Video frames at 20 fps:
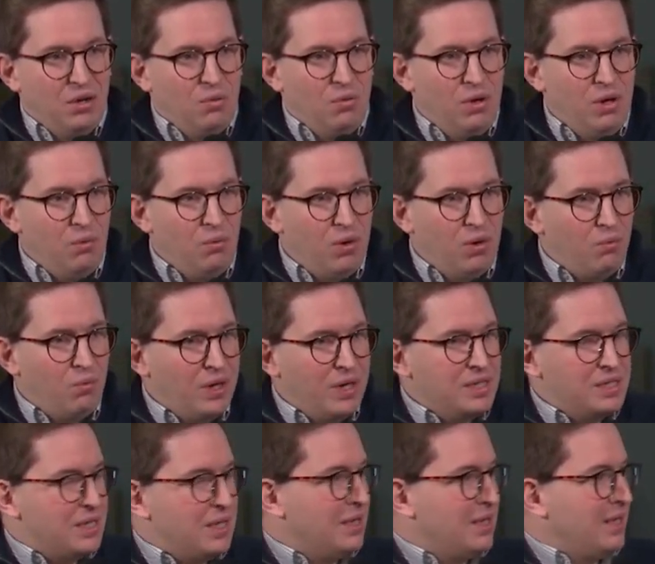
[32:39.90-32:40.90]
What, what, what
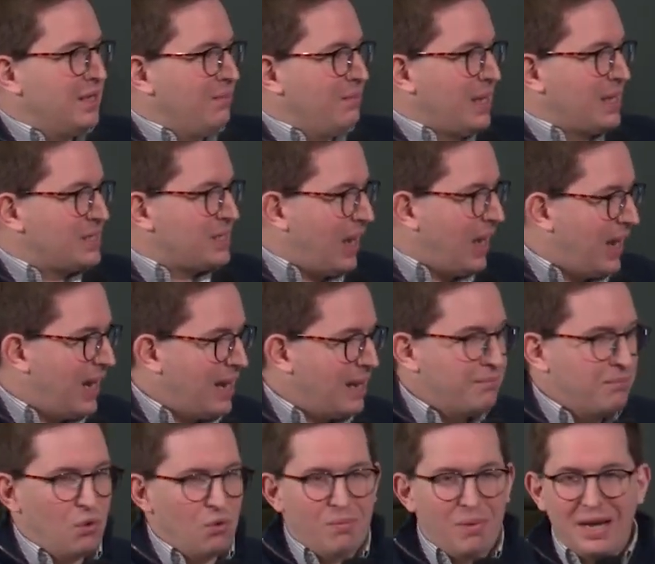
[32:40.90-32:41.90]
is it that my
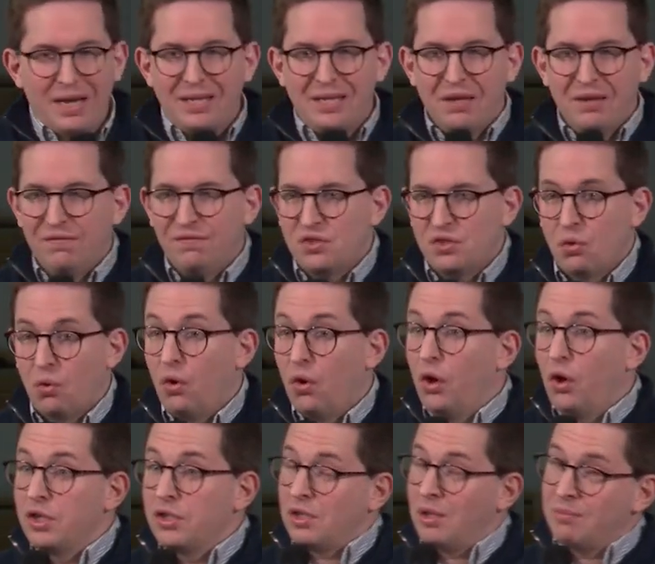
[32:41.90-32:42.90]
time or my gifts, or
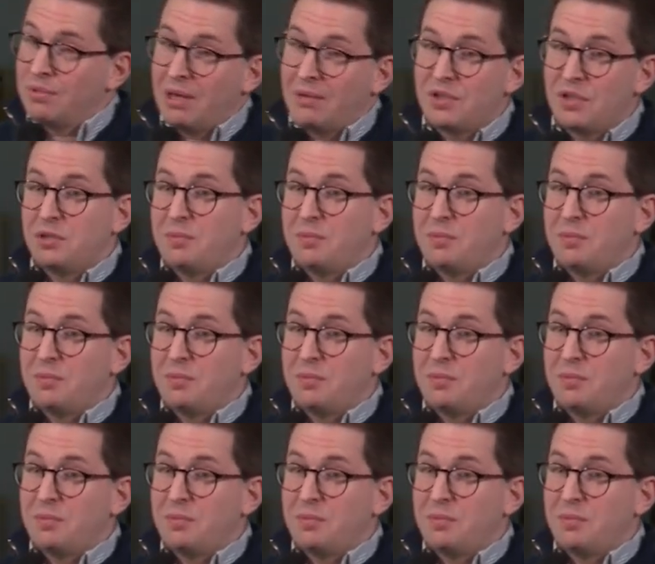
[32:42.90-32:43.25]
sometimes